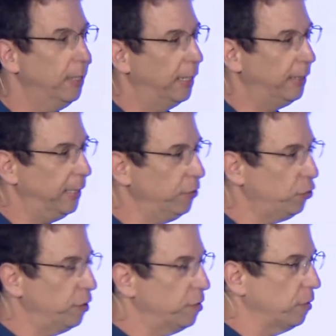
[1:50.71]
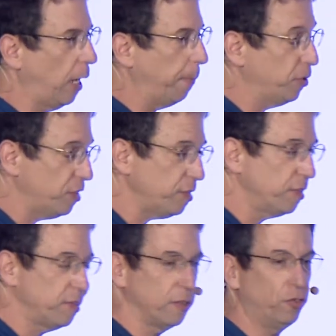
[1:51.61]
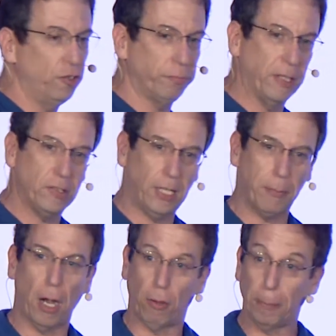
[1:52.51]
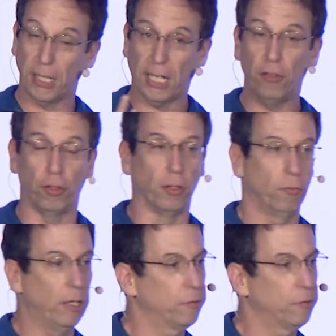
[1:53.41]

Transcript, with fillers: And the answer is, persistence is achieved basically by replication, right?